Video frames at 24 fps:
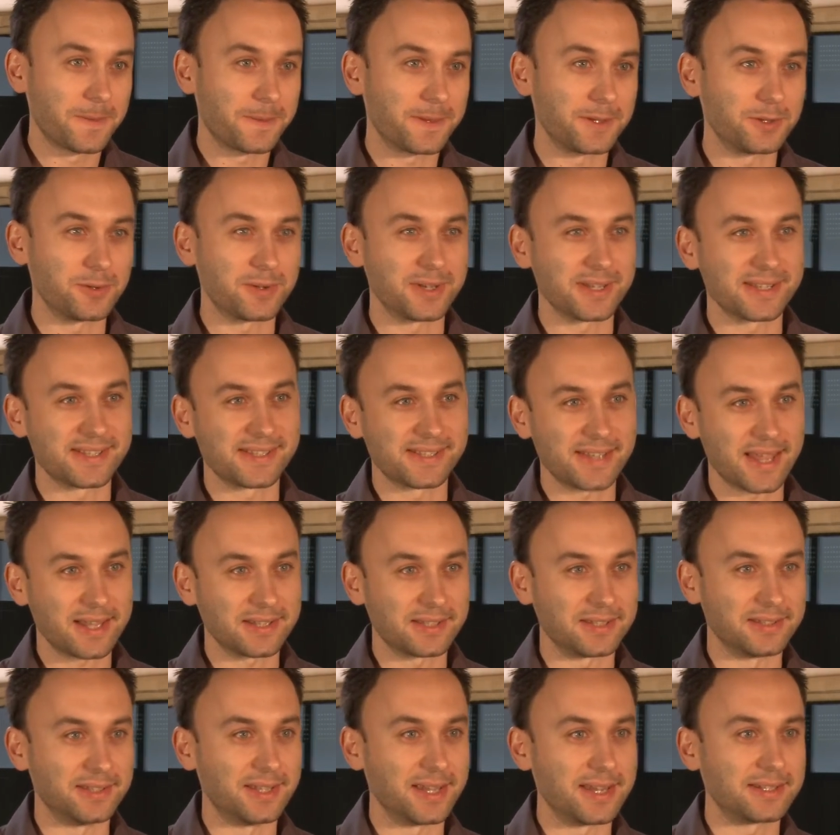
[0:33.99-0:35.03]
that you can send
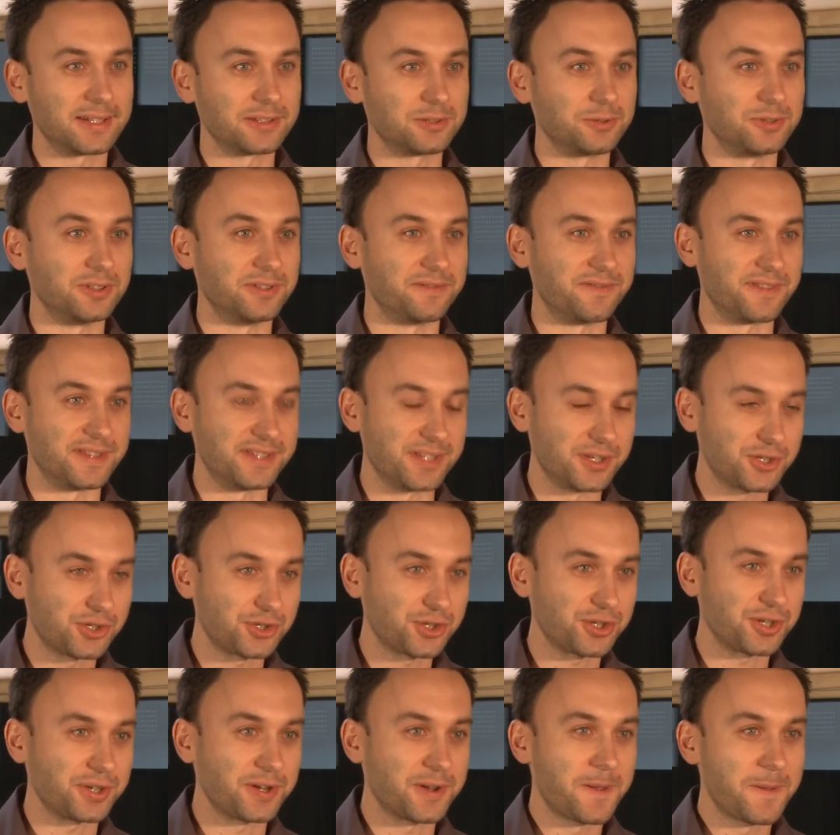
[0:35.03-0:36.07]
the data to the
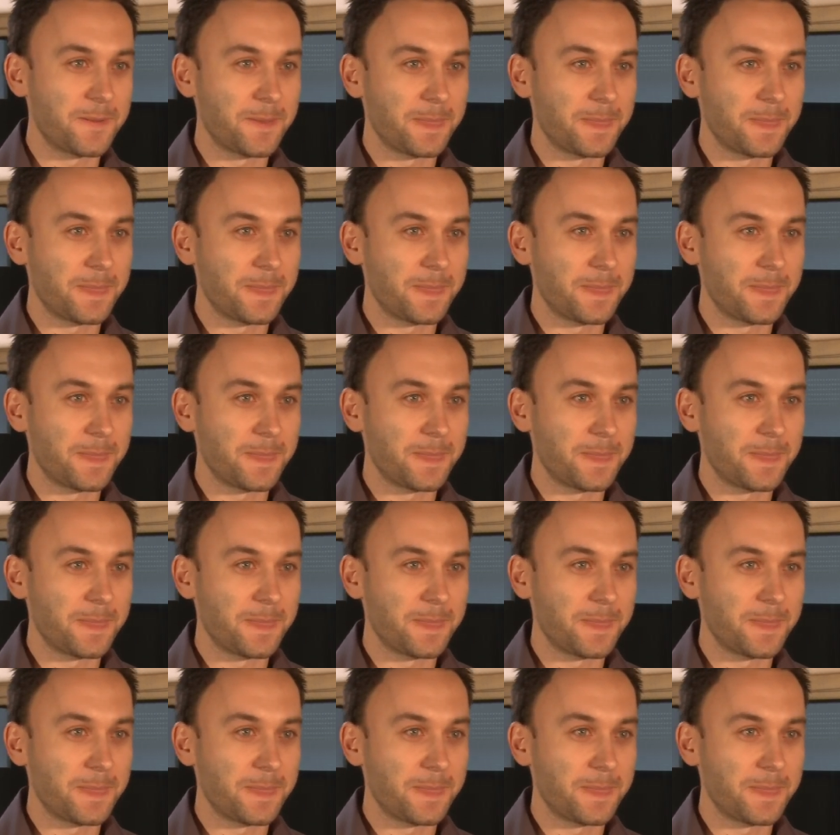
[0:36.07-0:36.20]
physician.